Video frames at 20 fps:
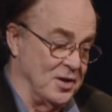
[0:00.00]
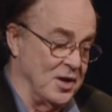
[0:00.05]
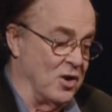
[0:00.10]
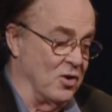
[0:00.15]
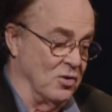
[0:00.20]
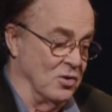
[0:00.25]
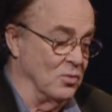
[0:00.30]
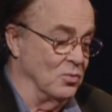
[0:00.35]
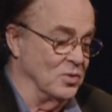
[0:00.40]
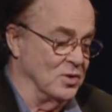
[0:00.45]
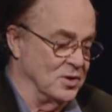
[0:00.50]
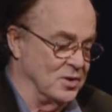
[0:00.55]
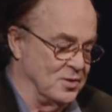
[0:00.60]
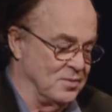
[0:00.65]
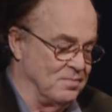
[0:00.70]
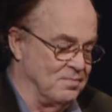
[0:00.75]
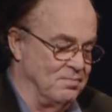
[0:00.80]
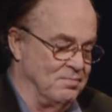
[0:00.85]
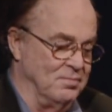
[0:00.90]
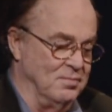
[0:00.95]
Darren
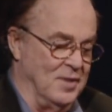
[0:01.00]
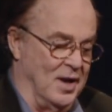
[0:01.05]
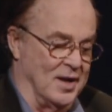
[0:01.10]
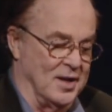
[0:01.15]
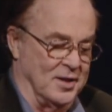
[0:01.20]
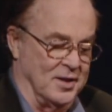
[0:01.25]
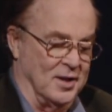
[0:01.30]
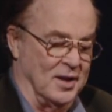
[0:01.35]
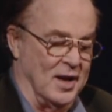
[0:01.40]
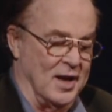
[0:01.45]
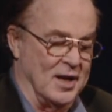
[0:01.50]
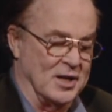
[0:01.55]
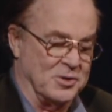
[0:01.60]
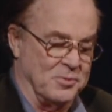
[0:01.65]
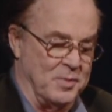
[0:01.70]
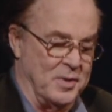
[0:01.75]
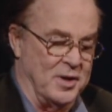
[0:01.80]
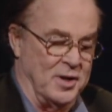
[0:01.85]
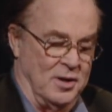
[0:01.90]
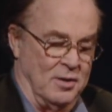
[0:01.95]
was not at the
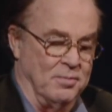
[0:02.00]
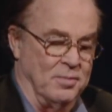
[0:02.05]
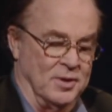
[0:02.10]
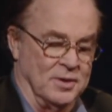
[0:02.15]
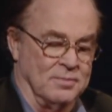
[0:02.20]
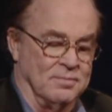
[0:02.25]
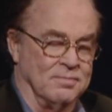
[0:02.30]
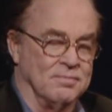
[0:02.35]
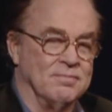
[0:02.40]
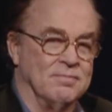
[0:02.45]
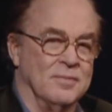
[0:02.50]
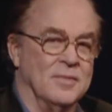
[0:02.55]
last minute, but